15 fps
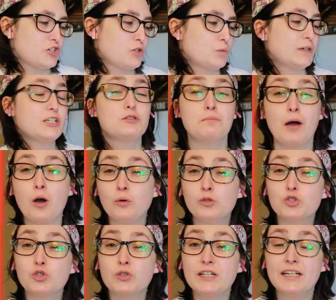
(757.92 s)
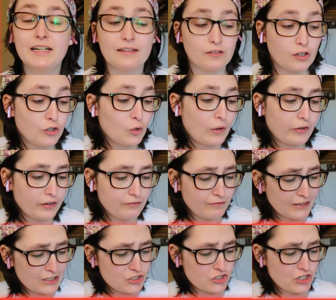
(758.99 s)
she reads poetry and literary
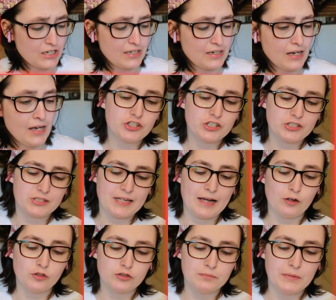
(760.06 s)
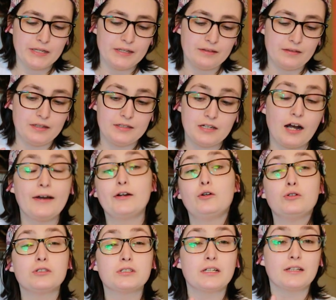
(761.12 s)
fiction. It just tells me the
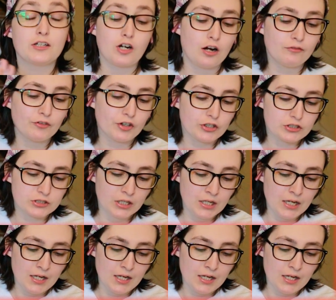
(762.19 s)
titles and the covers,